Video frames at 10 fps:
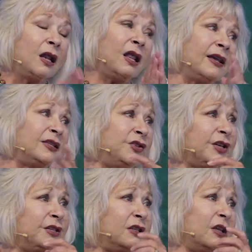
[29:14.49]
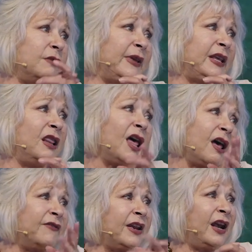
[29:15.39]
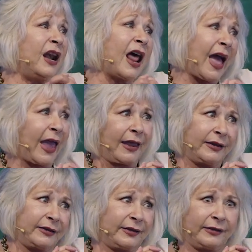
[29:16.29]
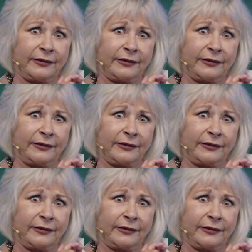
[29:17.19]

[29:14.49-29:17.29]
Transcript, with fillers: let's just be love and light.